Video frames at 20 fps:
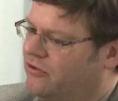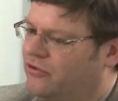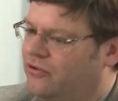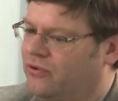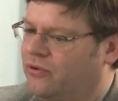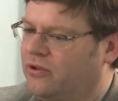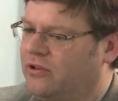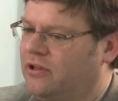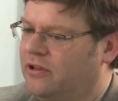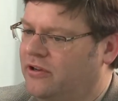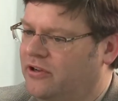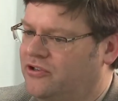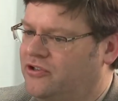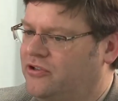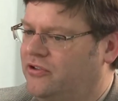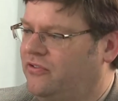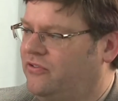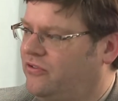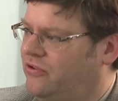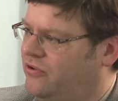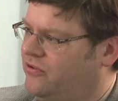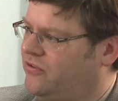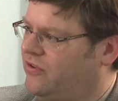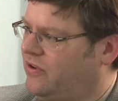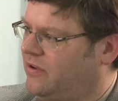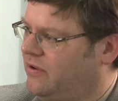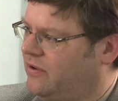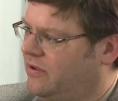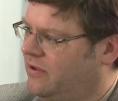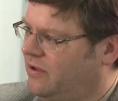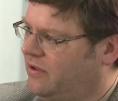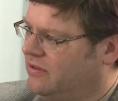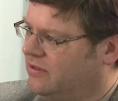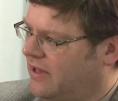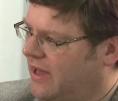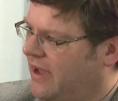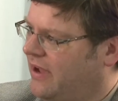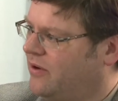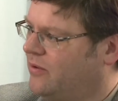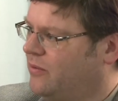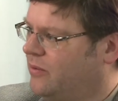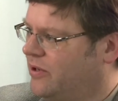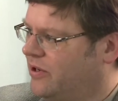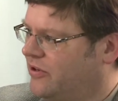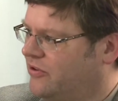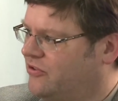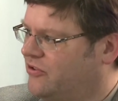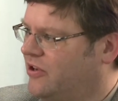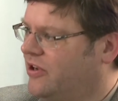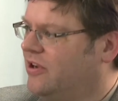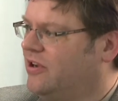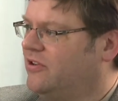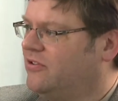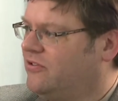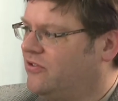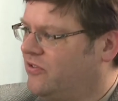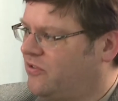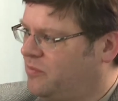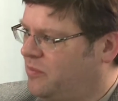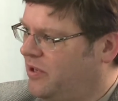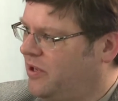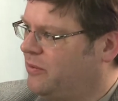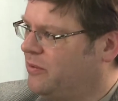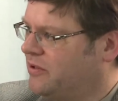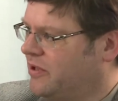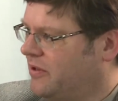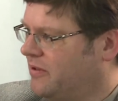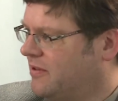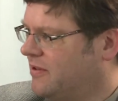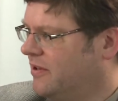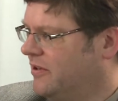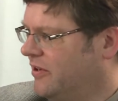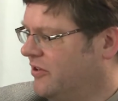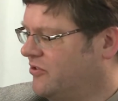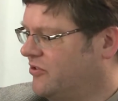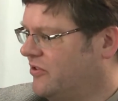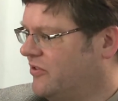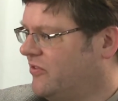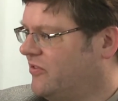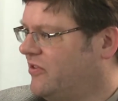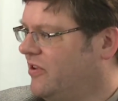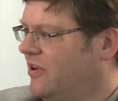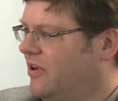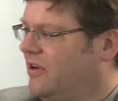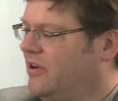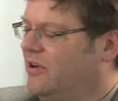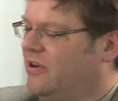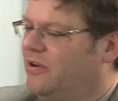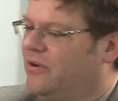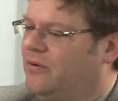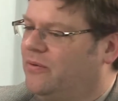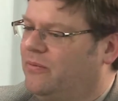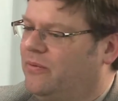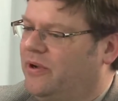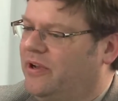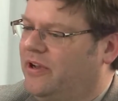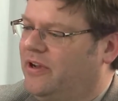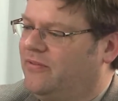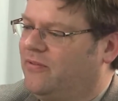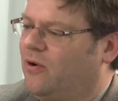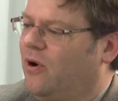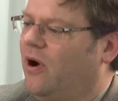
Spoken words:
to clinicians using language to speak with other clinicians. We have